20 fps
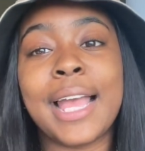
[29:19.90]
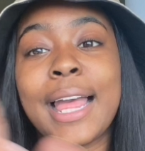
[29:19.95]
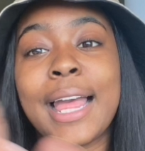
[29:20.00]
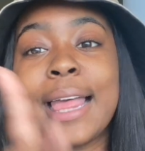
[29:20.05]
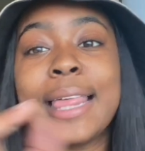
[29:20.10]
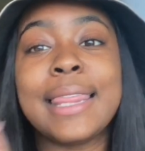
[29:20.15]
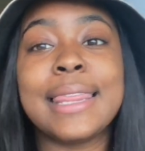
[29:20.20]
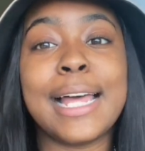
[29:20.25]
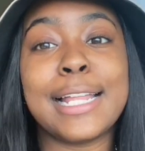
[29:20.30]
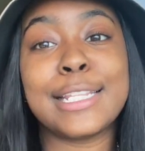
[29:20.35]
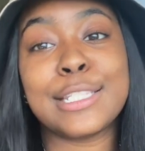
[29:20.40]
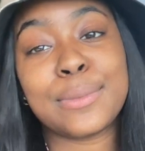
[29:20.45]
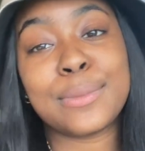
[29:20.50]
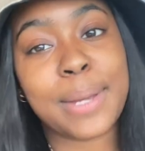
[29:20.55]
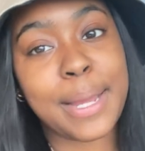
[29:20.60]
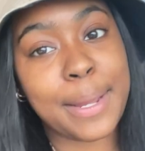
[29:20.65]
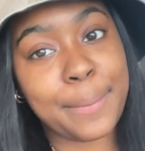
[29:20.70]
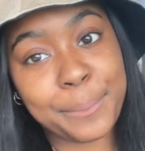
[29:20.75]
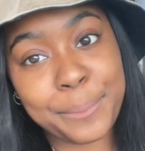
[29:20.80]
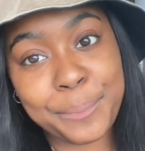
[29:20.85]
and that's
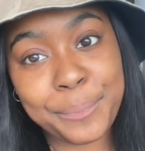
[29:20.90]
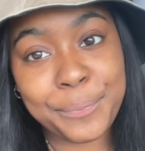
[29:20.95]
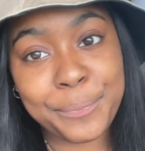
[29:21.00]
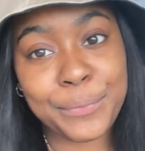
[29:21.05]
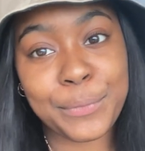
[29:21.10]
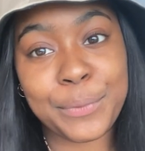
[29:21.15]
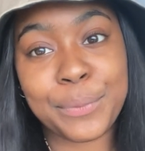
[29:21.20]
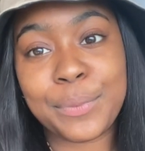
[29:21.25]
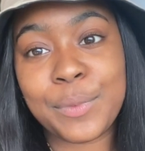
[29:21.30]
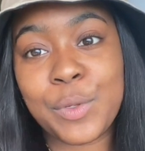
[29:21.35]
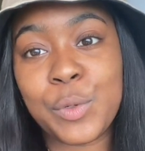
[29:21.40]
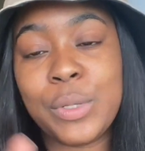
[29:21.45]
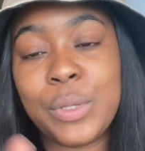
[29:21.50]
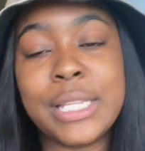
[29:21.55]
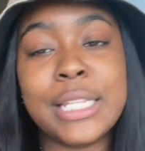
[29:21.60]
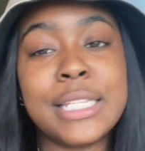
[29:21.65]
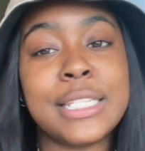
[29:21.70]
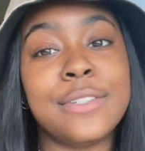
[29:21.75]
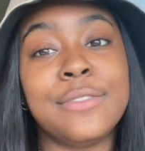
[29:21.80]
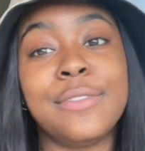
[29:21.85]
why you need
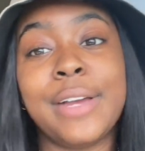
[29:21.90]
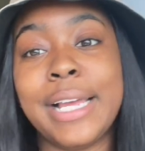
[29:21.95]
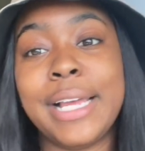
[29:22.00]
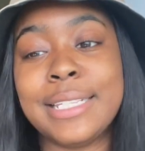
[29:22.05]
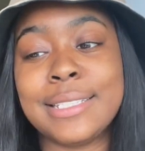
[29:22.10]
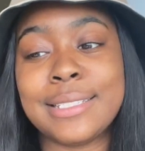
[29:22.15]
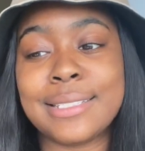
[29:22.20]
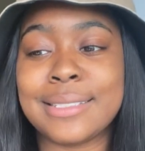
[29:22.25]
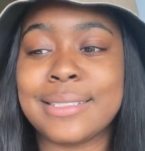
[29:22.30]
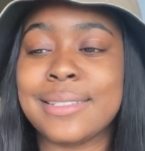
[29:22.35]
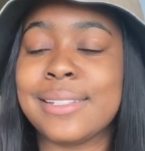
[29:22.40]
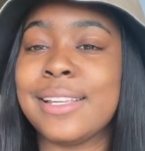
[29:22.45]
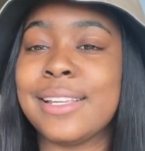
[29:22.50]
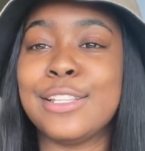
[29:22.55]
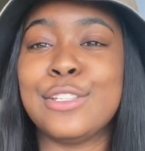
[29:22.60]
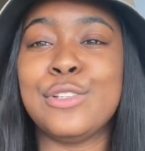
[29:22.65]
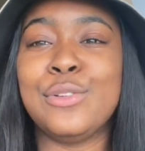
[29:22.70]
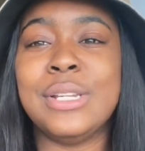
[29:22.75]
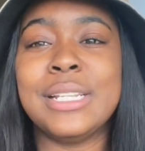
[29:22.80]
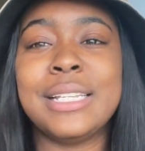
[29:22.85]
this advice,
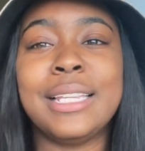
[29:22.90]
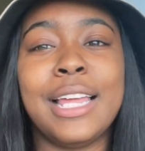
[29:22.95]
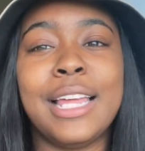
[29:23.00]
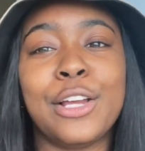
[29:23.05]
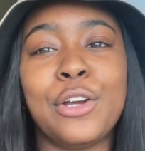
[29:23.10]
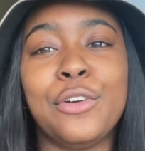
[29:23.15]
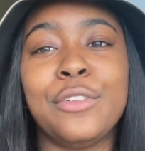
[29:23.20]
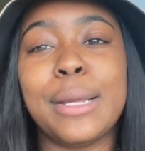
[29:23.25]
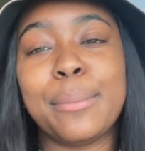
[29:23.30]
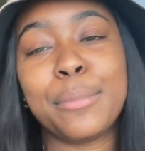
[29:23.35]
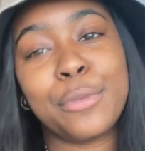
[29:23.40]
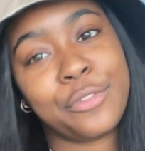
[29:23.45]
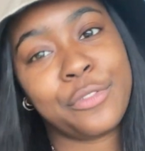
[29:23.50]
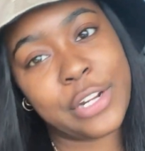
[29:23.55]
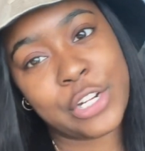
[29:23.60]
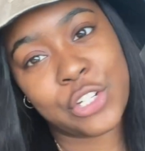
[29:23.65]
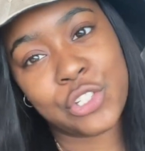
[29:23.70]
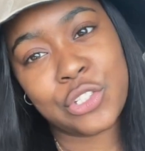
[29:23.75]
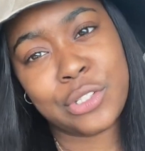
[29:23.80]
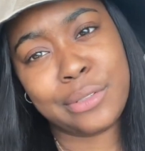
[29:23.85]
because you need to let go of that
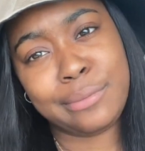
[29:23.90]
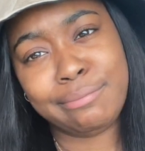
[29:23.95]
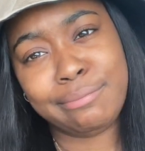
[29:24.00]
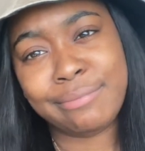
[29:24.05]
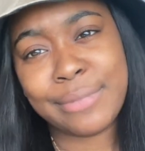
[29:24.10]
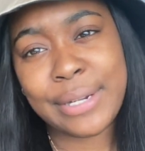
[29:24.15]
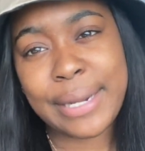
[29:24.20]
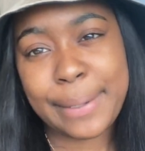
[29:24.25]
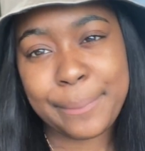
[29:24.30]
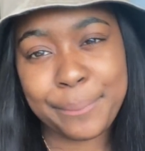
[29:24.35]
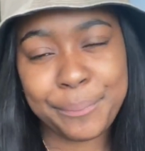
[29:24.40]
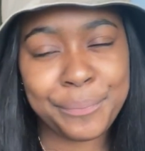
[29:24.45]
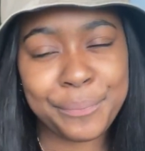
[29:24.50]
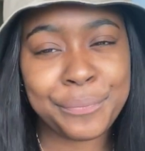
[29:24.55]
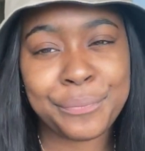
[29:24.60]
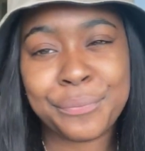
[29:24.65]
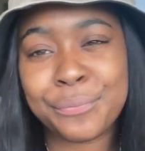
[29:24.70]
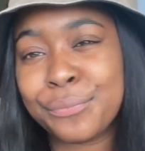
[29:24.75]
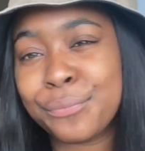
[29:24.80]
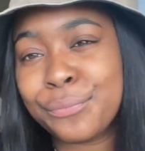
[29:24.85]
perfection. Okay,
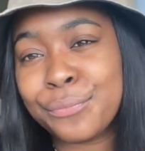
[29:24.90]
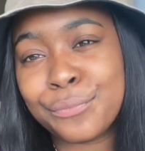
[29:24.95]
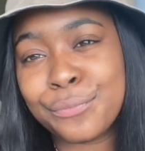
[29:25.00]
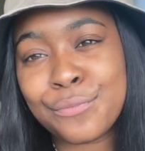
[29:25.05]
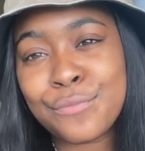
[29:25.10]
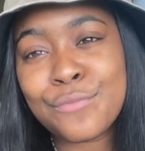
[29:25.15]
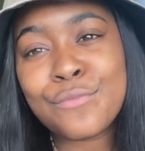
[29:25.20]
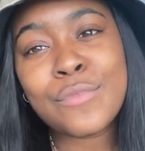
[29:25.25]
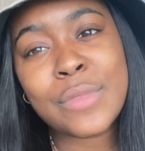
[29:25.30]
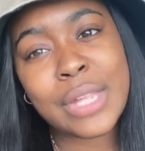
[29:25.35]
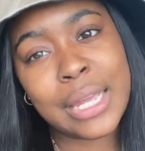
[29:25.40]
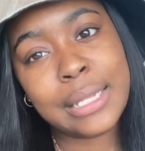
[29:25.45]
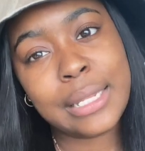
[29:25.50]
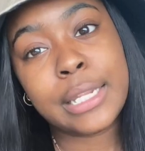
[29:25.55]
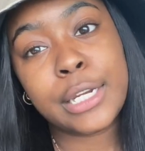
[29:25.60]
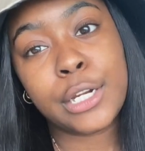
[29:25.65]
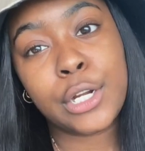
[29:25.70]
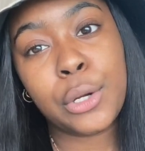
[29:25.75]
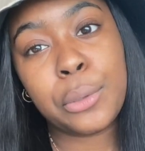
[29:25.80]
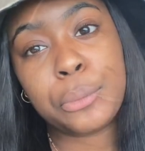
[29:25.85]
I'm
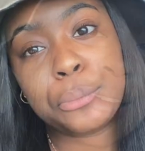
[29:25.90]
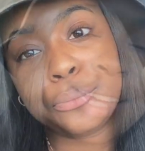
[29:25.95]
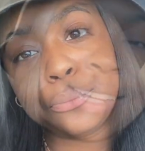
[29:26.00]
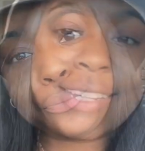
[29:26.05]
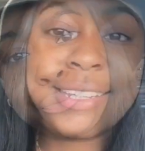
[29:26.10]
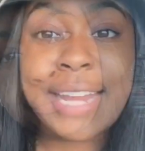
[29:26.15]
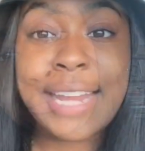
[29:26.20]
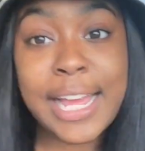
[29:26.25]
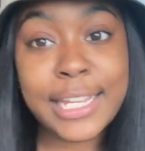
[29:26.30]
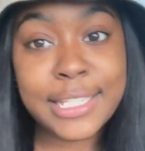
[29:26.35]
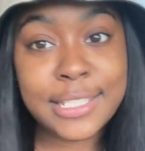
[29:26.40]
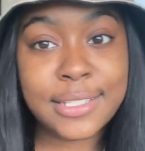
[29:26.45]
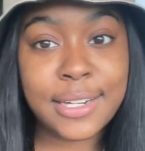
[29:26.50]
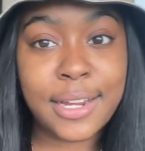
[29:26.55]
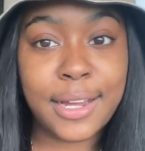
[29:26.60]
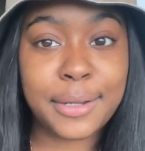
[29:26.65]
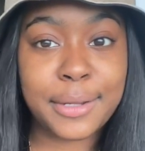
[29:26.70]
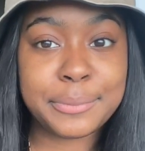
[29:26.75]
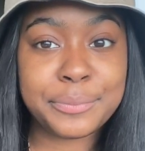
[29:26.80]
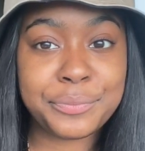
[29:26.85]
gonna go. Next
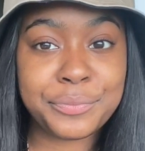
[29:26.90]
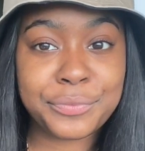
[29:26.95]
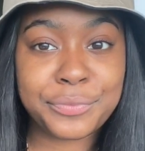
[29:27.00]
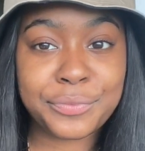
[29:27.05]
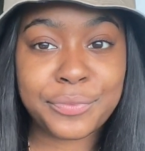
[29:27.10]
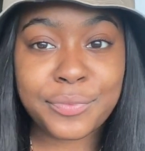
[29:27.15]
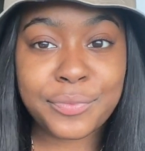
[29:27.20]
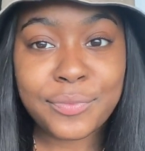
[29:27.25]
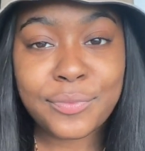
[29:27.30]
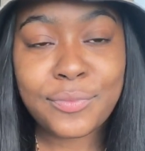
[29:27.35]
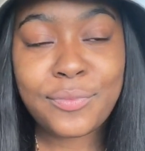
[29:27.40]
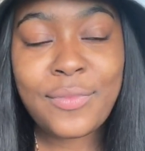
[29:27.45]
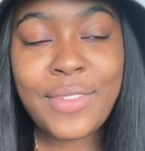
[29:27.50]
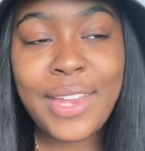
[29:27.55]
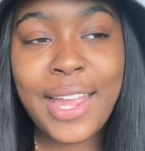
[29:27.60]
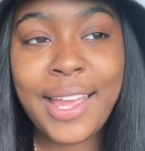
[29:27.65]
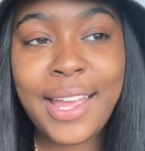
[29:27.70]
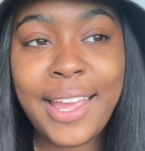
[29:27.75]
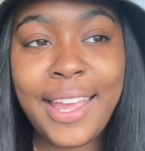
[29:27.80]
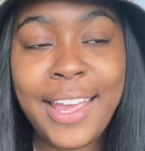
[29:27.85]
up
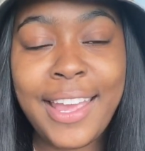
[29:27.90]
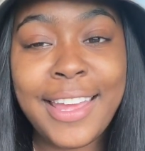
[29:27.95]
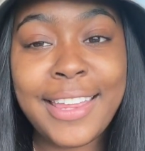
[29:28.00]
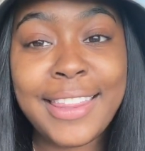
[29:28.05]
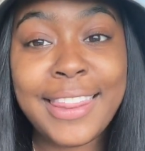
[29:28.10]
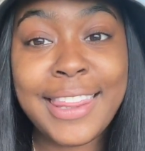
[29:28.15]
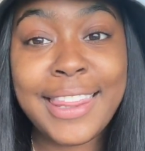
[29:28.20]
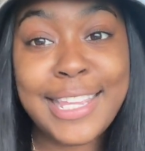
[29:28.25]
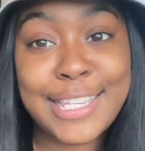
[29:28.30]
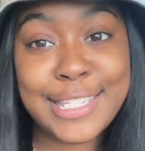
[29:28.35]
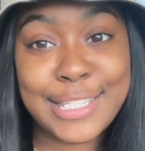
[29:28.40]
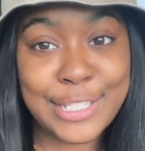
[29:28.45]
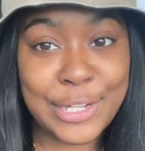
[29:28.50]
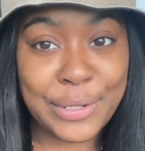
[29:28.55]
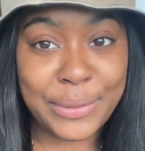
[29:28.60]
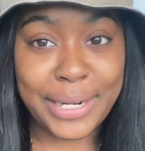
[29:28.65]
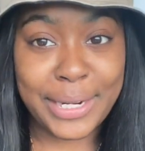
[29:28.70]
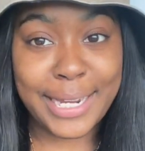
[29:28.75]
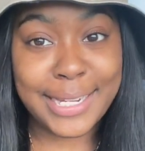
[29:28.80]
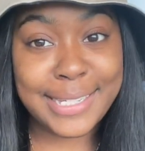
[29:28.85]
in the
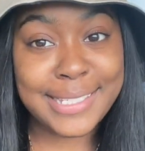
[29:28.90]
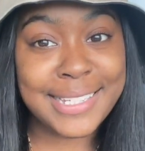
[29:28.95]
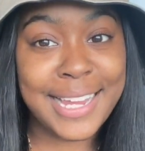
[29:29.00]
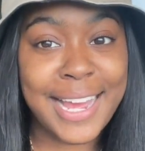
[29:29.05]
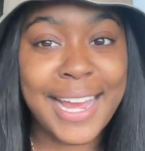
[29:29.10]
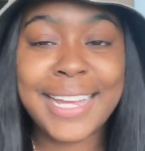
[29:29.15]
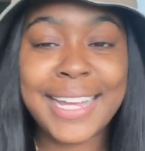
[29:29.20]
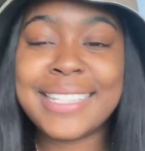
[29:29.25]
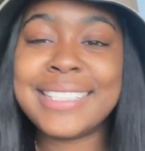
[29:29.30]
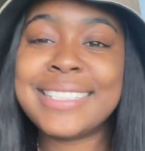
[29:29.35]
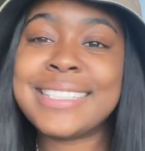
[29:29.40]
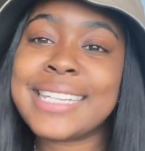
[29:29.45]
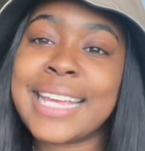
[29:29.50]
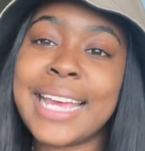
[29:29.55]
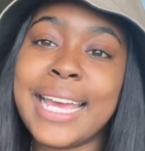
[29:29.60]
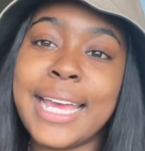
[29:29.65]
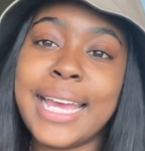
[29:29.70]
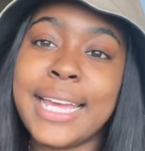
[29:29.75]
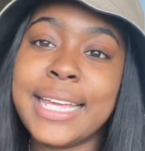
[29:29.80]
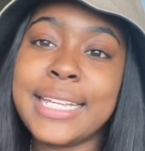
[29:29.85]
zodiac signs
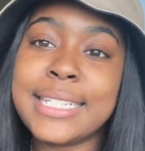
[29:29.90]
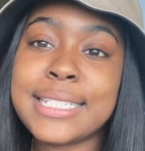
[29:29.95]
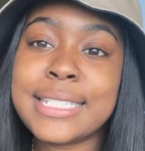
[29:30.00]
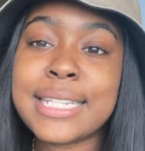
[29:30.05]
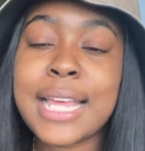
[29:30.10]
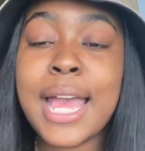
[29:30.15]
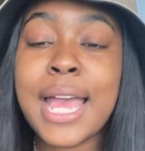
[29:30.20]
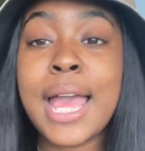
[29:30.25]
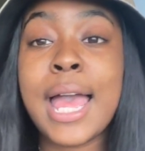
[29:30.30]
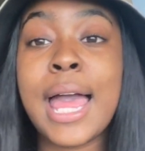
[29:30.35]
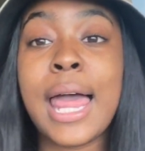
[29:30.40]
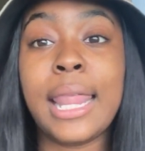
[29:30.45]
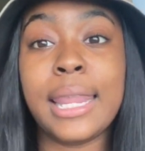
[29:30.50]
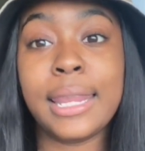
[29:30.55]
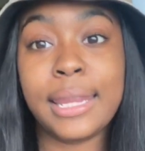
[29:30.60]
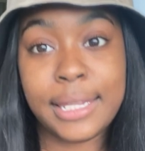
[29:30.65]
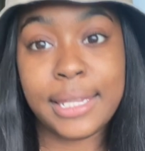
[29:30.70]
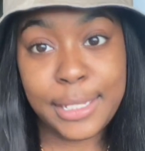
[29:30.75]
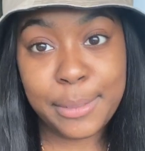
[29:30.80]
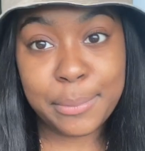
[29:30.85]
is
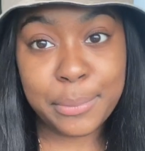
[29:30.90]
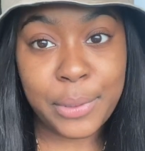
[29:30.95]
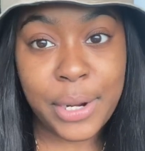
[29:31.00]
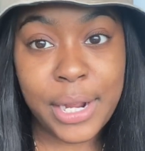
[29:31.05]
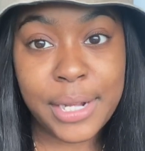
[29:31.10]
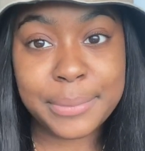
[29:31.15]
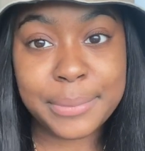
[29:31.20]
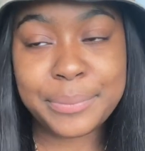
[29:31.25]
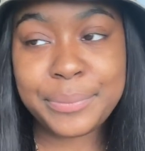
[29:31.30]
Libra.